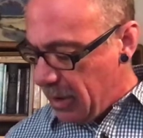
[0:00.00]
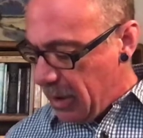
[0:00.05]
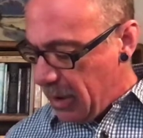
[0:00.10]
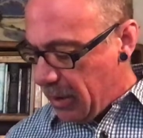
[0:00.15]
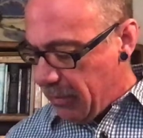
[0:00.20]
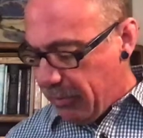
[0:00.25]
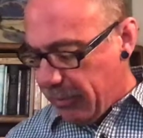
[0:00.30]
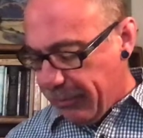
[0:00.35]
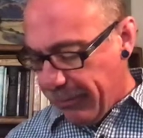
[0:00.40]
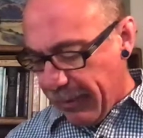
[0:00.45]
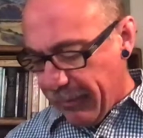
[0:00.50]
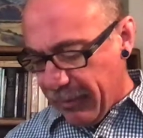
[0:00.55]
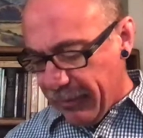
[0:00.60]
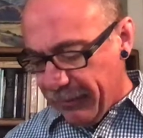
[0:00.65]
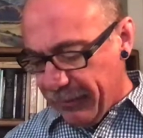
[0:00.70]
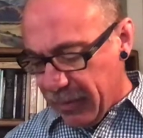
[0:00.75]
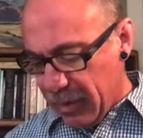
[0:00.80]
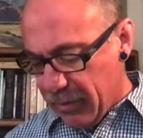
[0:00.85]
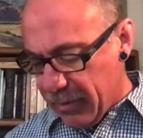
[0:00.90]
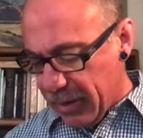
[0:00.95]
If you've ever
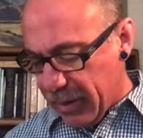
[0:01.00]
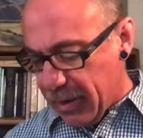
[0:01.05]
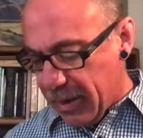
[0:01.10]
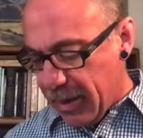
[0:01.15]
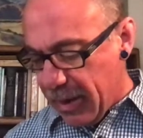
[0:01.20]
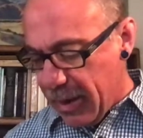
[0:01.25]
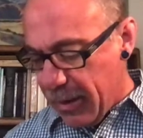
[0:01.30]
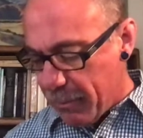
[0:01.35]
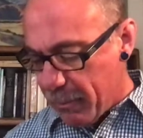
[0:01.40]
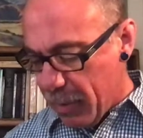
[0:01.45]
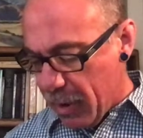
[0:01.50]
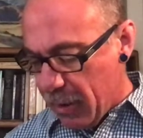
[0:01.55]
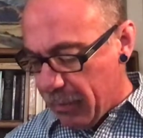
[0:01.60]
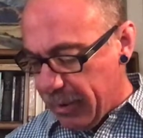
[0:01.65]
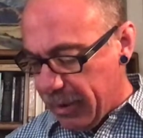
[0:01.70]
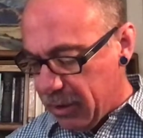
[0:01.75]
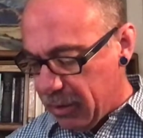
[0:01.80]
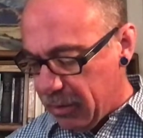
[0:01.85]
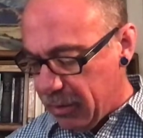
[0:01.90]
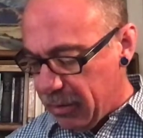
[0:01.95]
flown a kite,
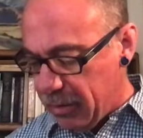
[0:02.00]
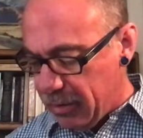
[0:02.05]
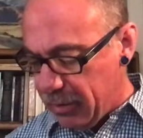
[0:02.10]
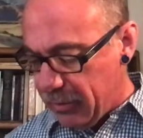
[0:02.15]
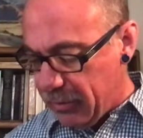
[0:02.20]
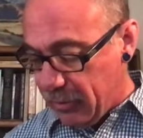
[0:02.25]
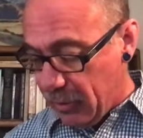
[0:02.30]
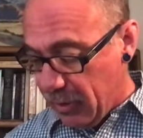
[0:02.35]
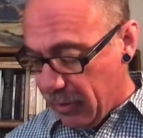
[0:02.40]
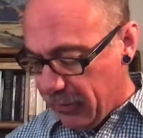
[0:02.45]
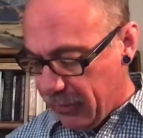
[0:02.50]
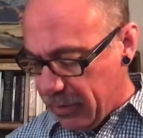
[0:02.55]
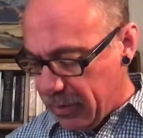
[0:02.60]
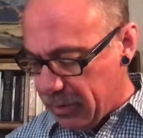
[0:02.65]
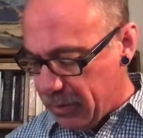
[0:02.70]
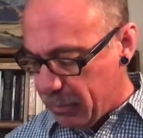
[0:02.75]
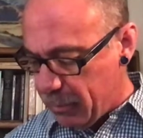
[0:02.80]
barbecued, surfed,